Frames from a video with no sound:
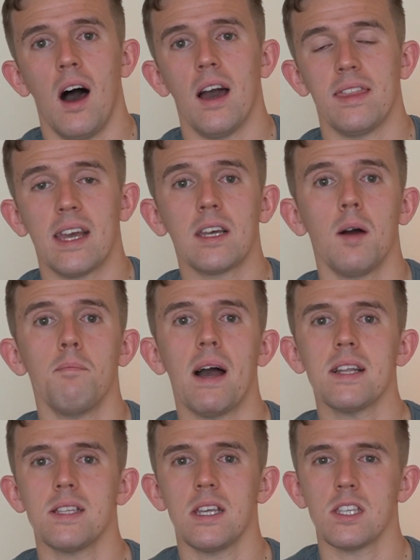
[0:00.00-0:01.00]
I then come
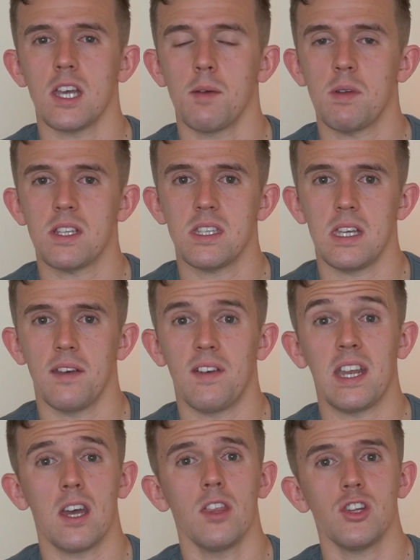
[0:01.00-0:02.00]
back to the assignment to see if
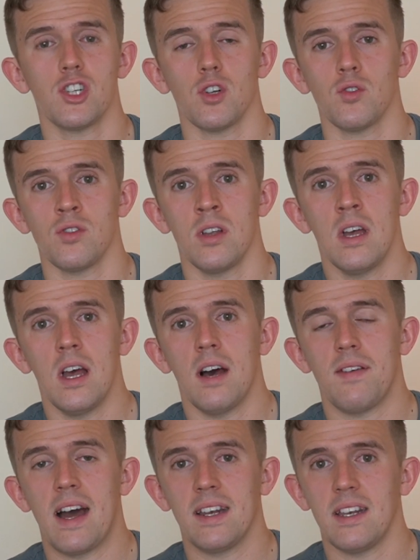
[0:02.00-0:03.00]
any other children
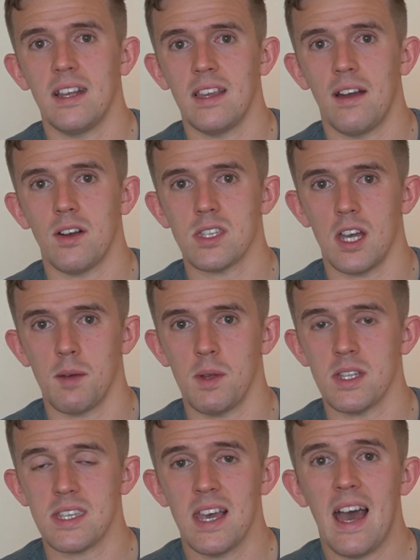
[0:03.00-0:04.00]
have handed in their
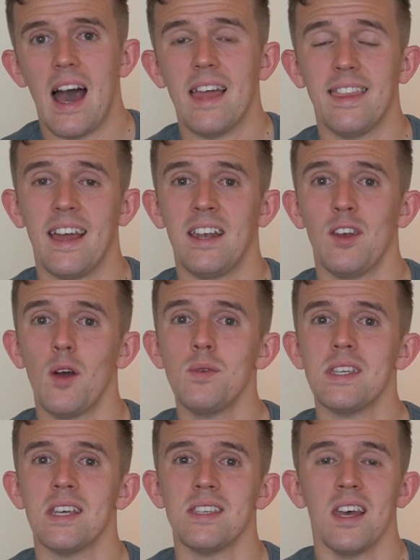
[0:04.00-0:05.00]
assignments, and then
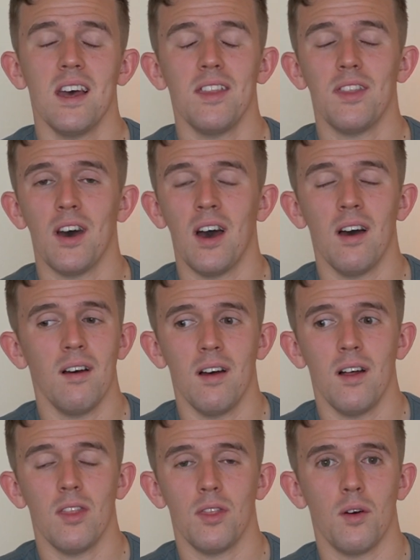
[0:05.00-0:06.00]
notice
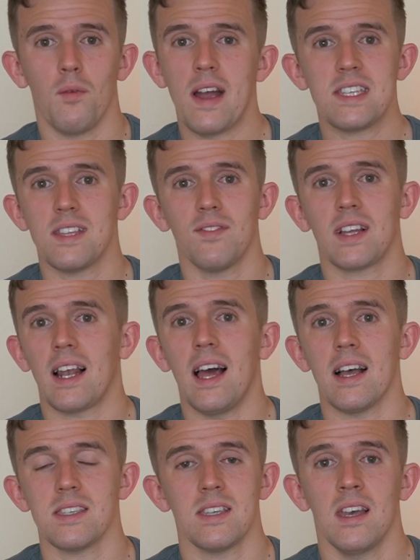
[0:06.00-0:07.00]
that the rest of the
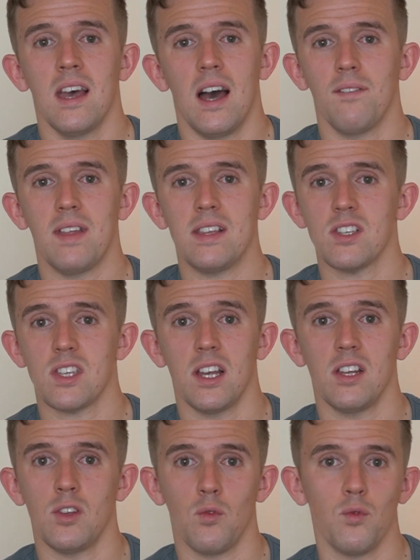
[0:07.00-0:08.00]
class have then
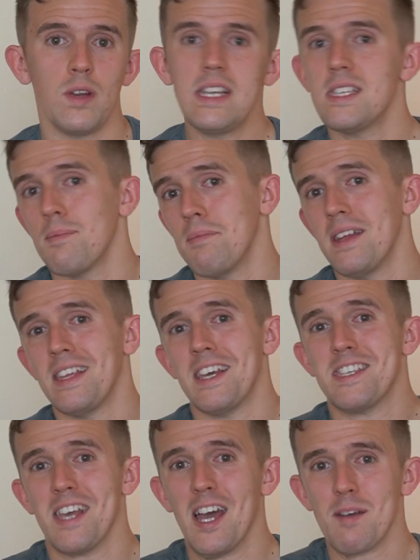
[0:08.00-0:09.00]
decided to resubmit the
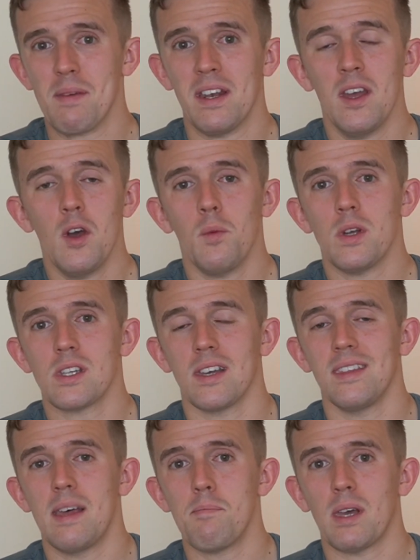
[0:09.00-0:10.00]
assignment, which
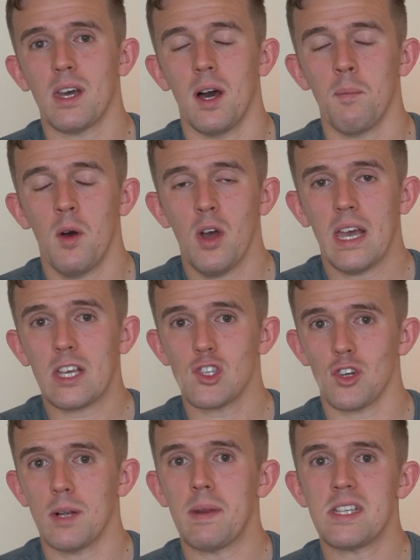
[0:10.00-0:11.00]
can then become
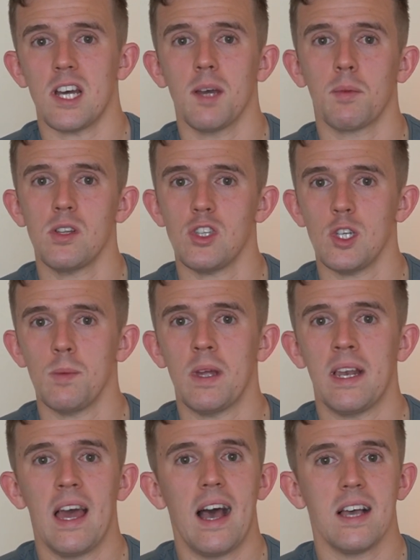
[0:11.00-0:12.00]
extremely time
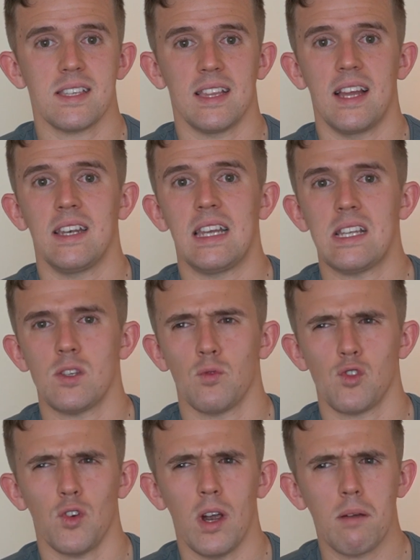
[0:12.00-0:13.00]
consuming as I then need to
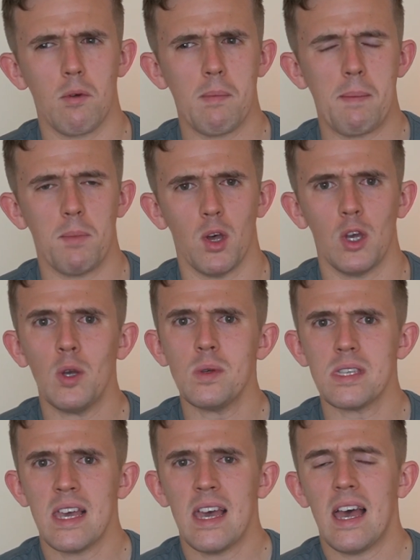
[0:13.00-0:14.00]
try and remember
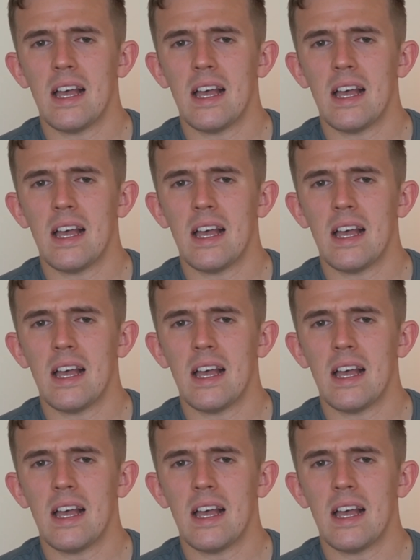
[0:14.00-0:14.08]
who's